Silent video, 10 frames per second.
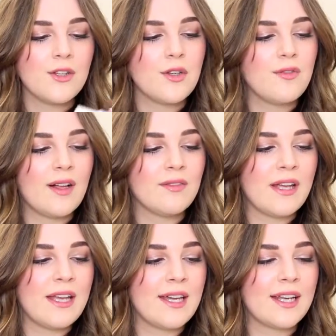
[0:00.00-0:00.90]
Nouvelle
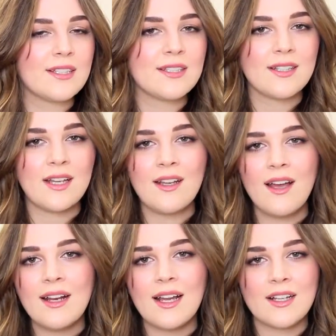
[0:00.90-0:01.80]
Vague, and it's a
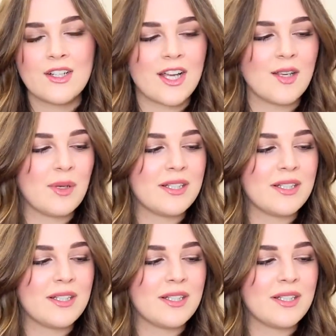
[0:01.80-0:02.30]
lilac shade,